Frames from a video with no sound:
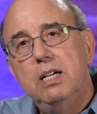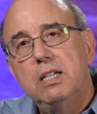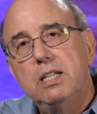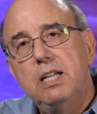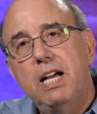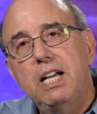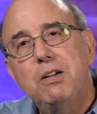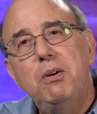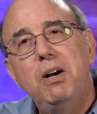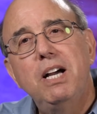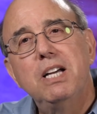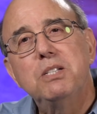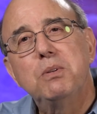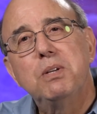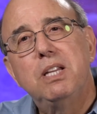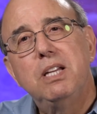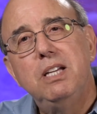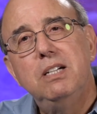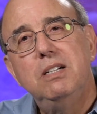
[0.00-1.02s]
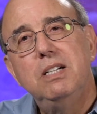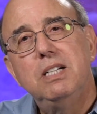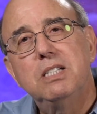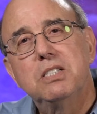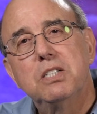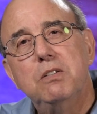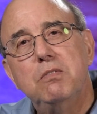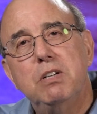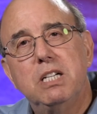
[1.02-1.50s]
Likewise with healings
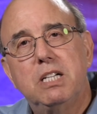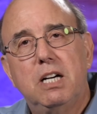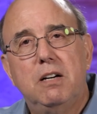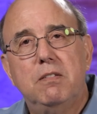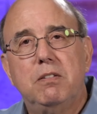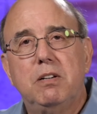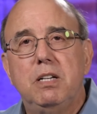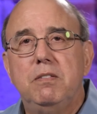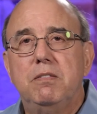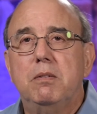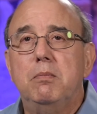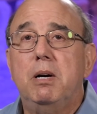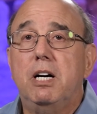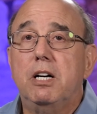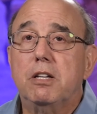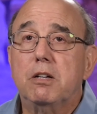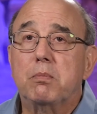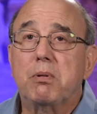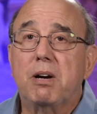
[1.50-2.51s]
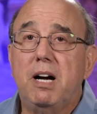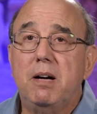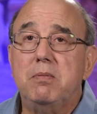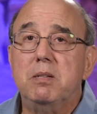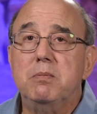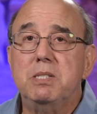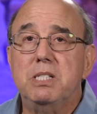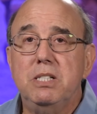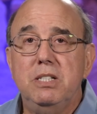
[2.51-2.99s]
and recovery from other
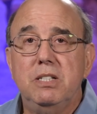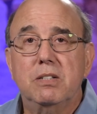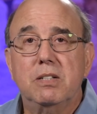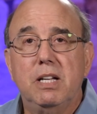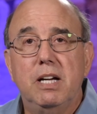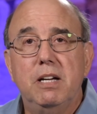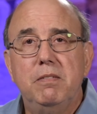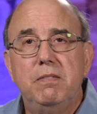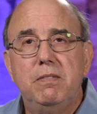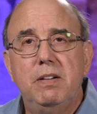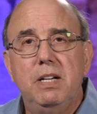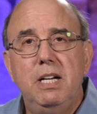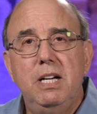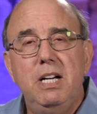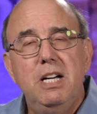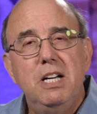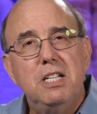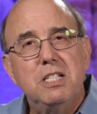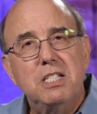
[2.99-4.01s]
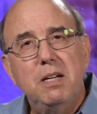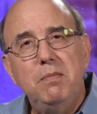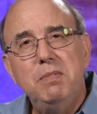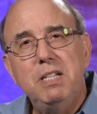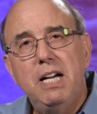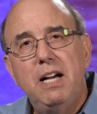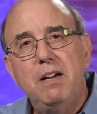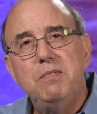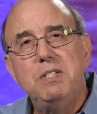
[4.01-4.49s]
problems in your life.
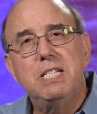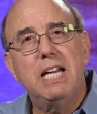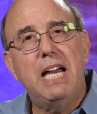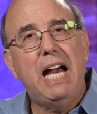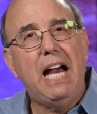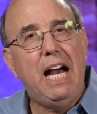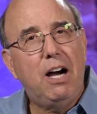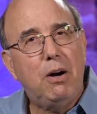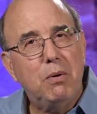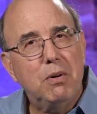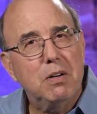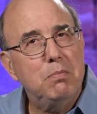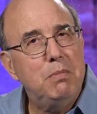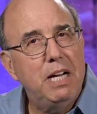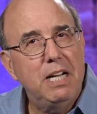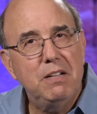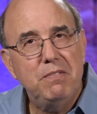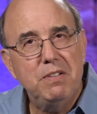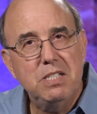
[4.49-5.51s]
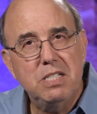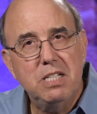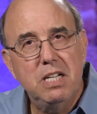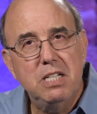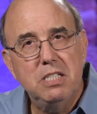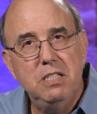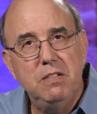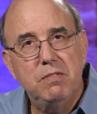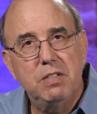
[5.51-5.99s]
Sometimes the outward
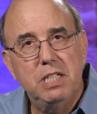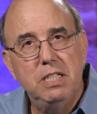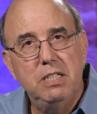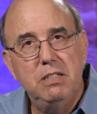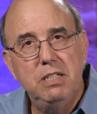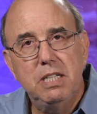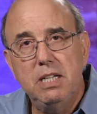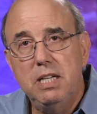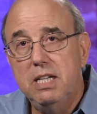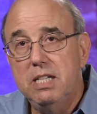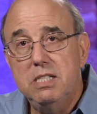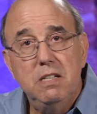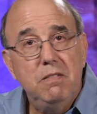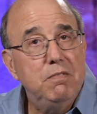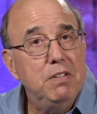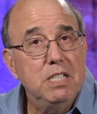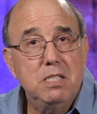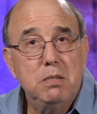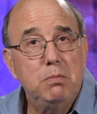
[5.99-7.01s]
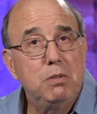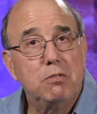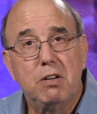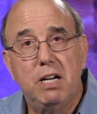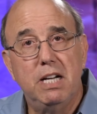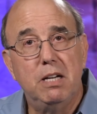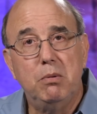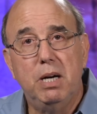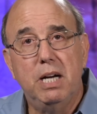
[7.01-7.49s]
manifestation of your healing is invisible
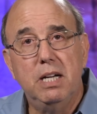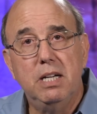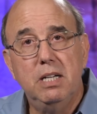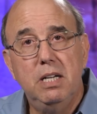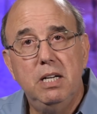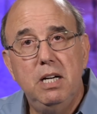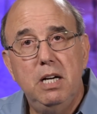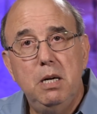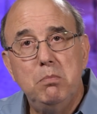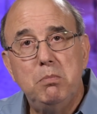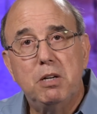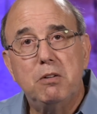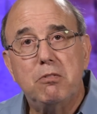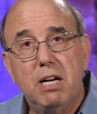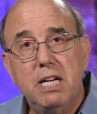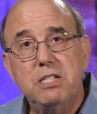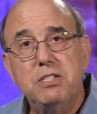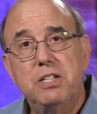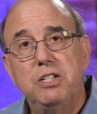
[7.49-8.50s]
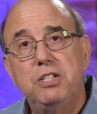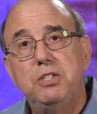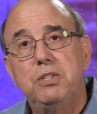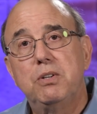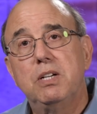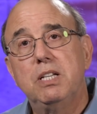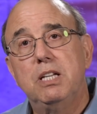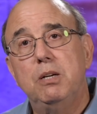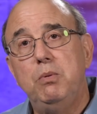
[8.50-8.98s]
right away, but rest
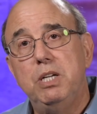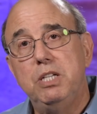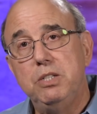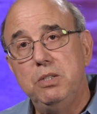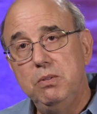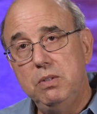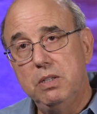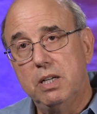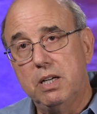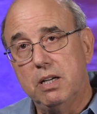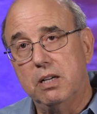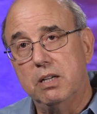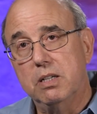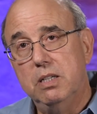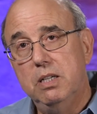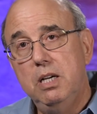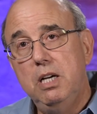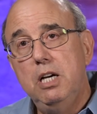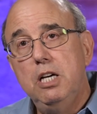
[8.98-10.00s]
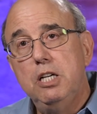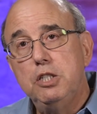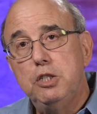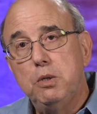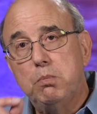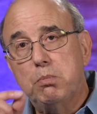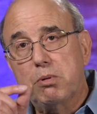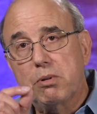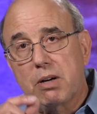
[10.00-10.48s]
assured that when you learn to
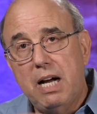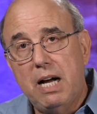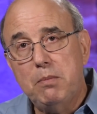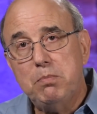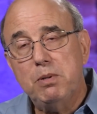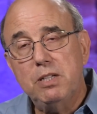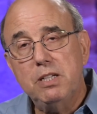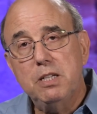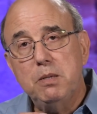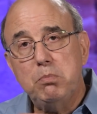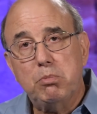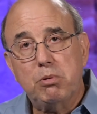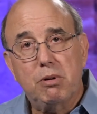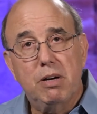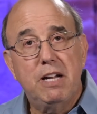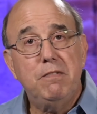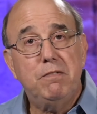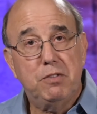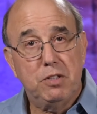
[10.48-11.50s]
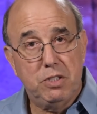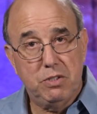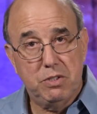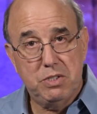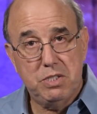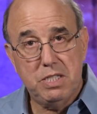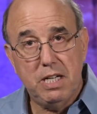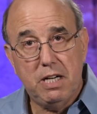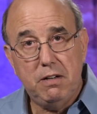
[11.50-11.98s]
properly pray for
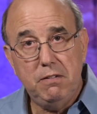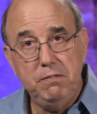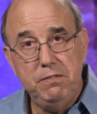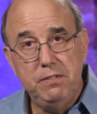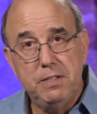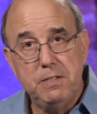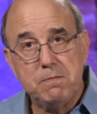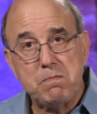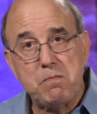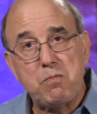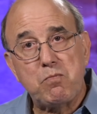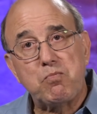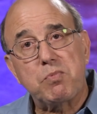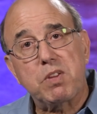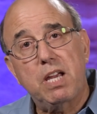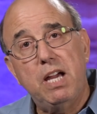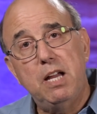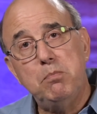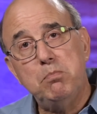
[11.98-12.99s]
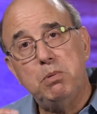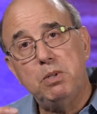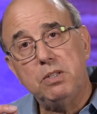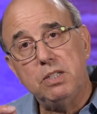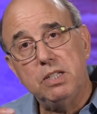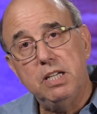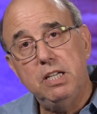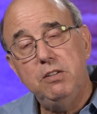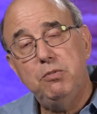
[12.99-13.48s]
yourself and
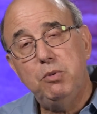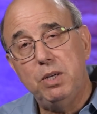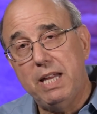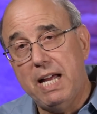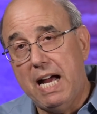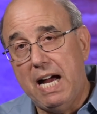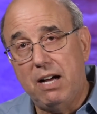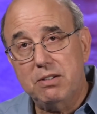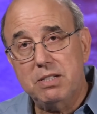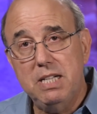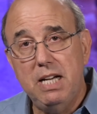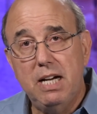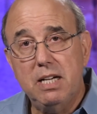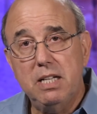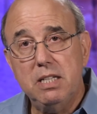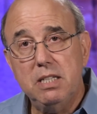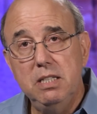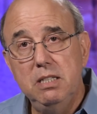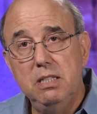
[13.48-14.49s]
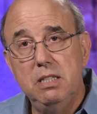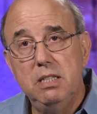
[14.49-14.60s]
believe without doubting,